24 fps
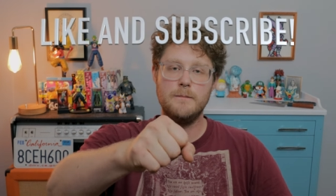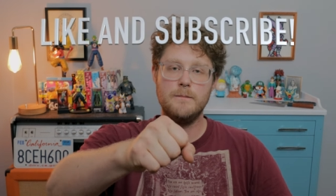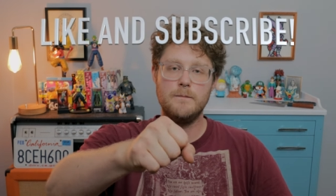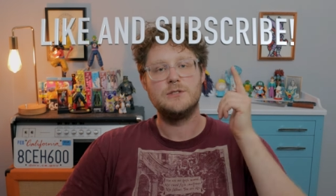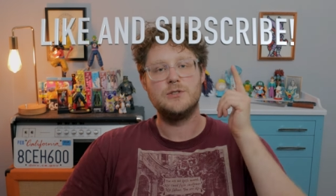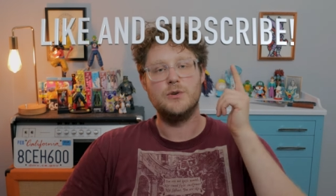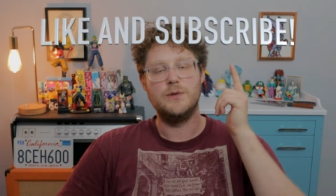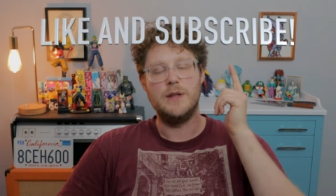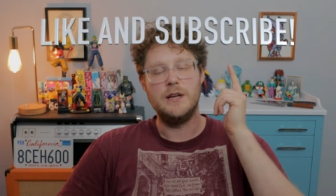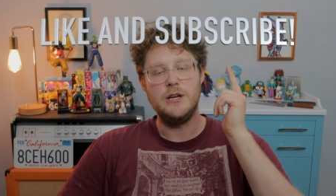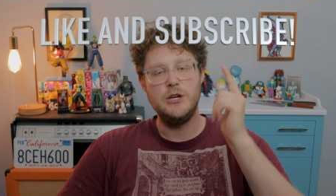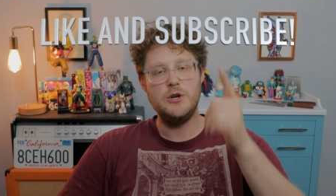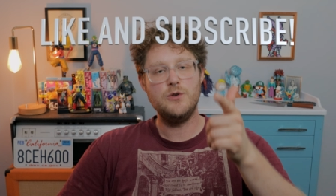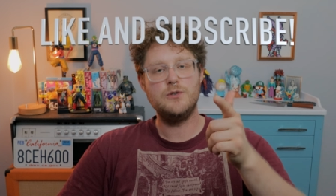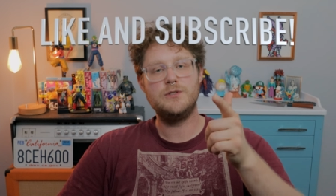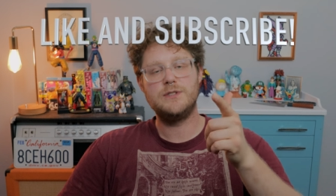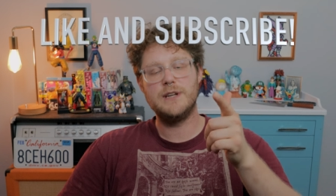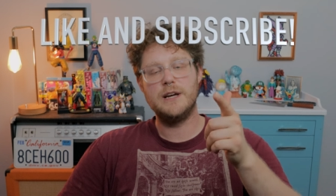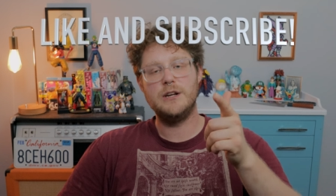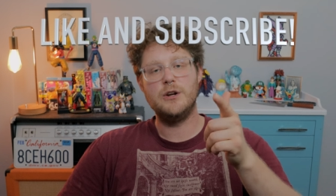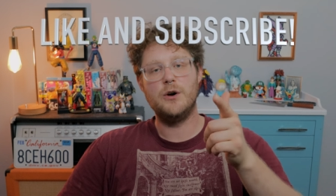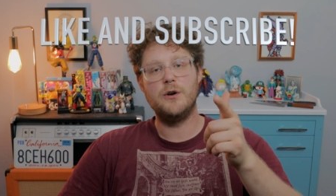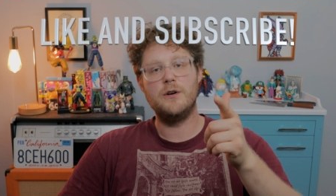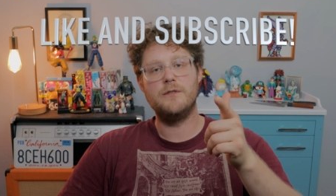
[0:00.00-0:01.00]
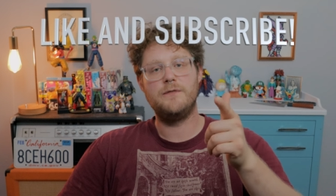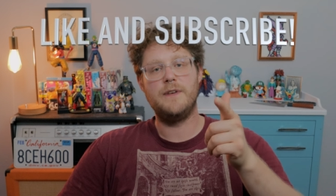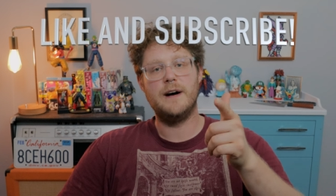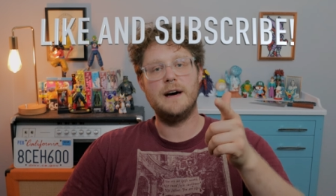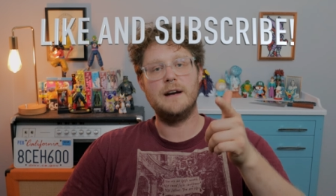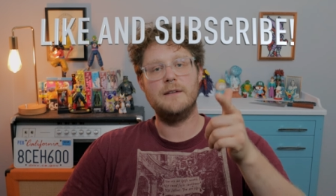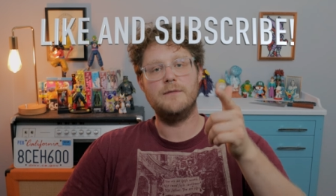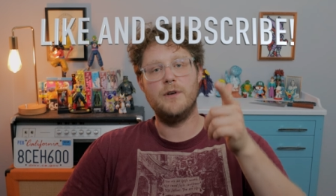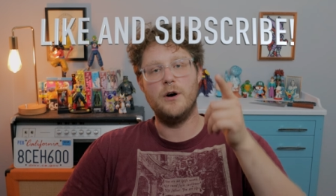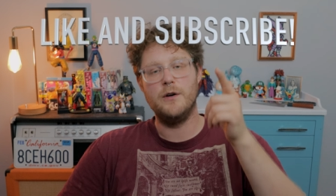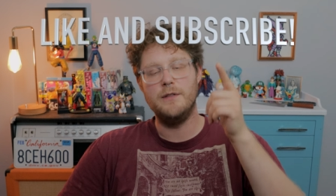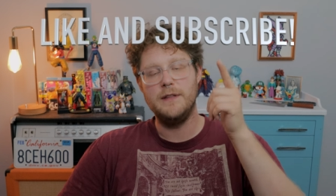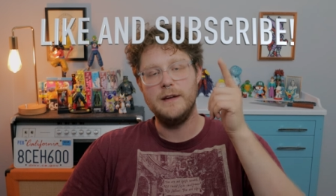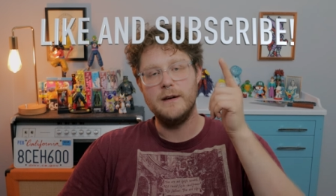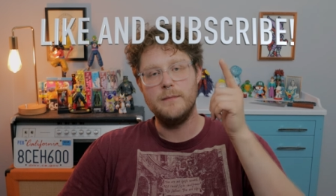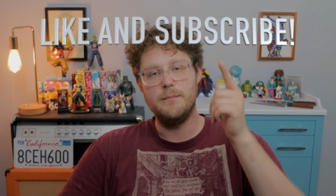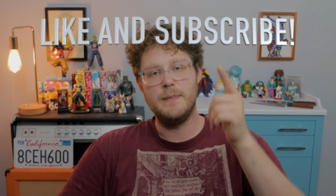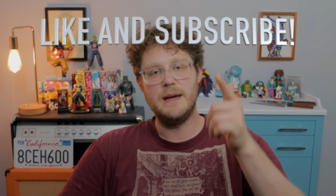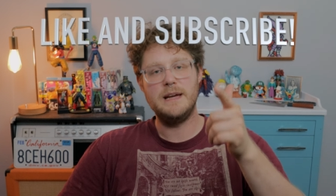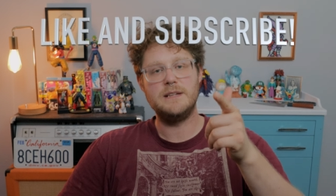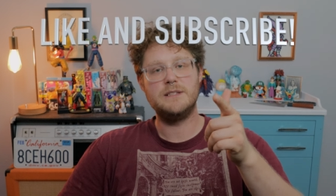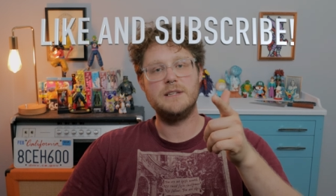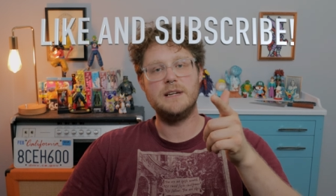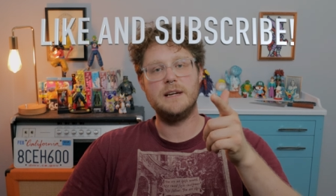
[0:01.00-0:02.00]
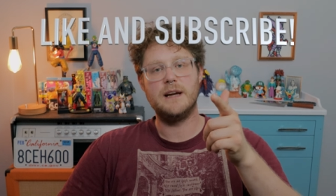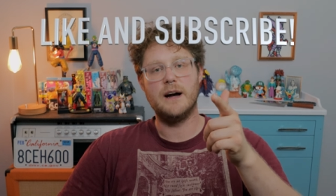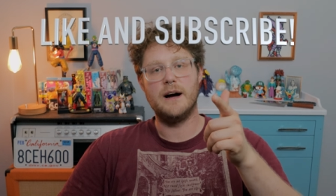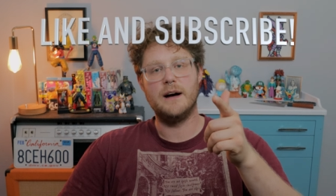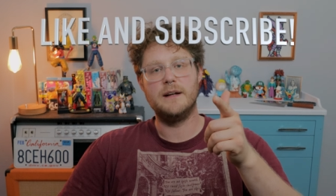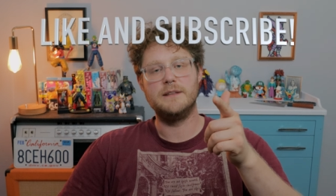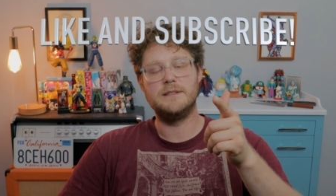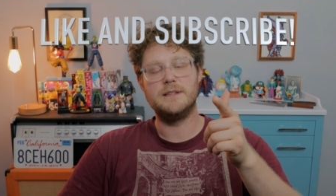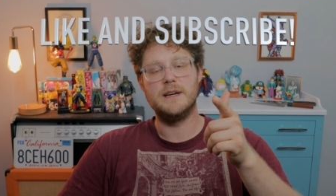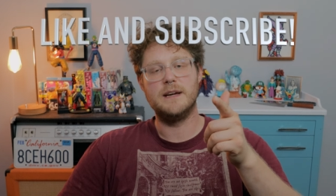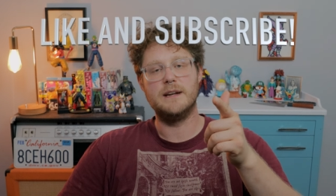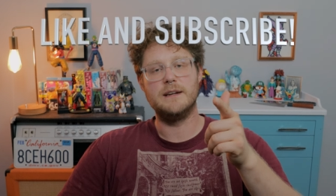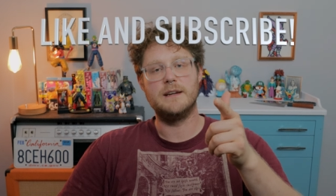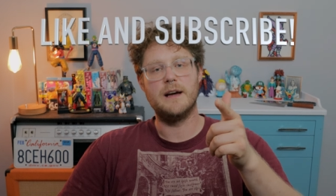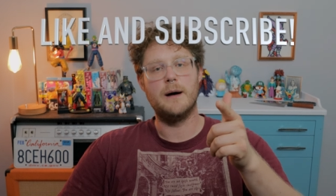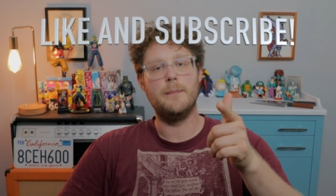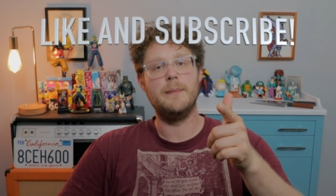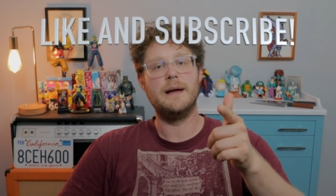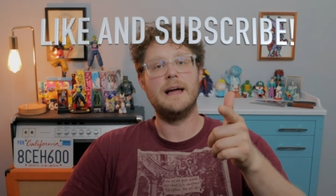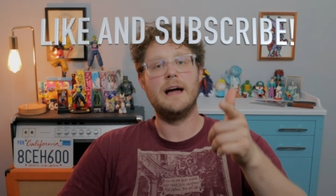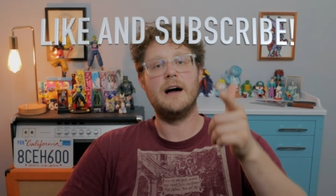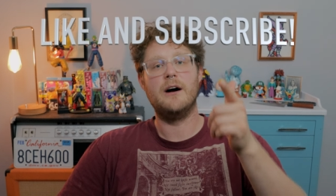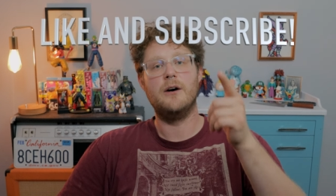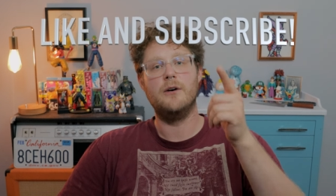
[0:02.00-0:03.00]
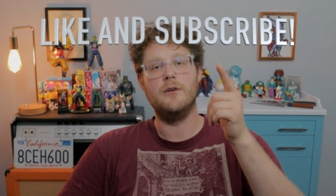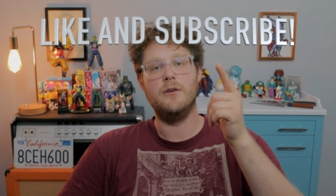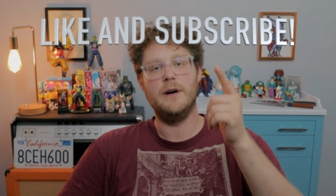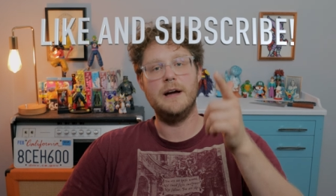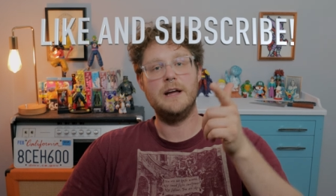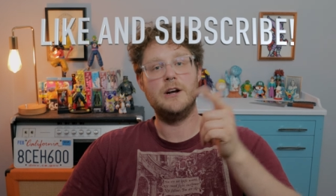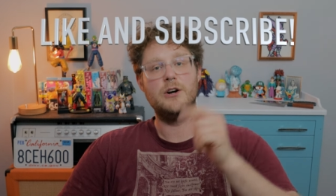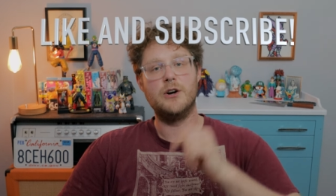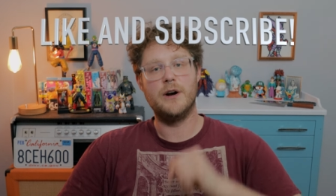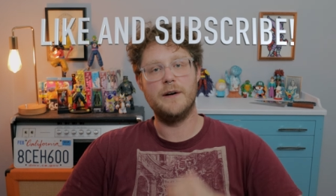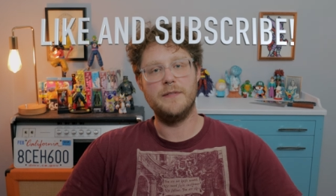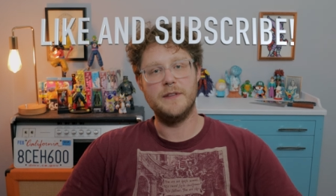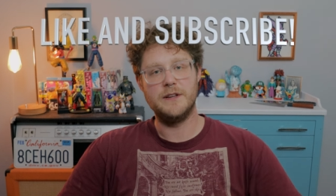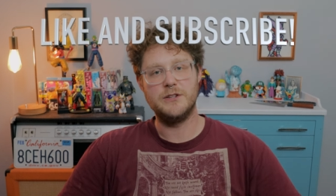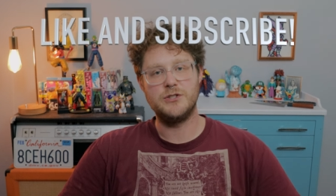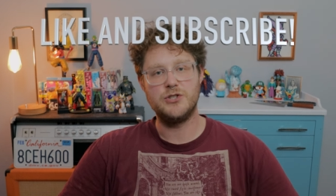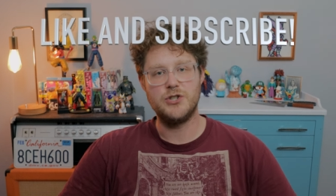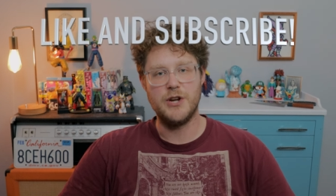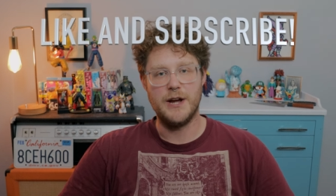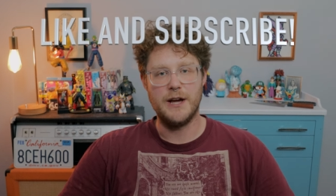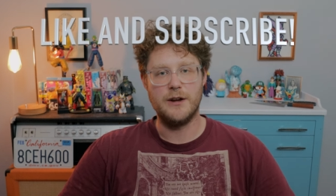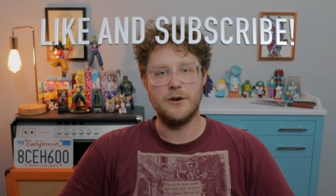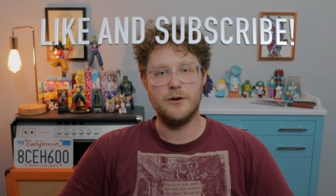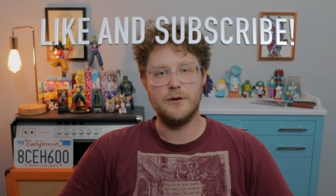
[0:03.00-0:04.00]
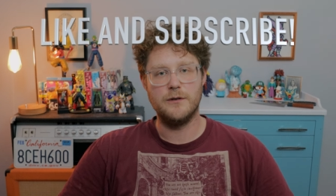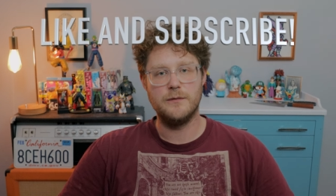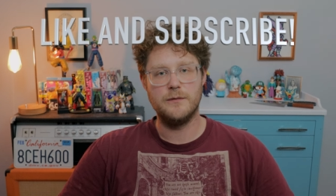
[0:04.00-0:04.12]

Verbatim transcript: so that you stay notified of all the amazing content coming out later on this channel.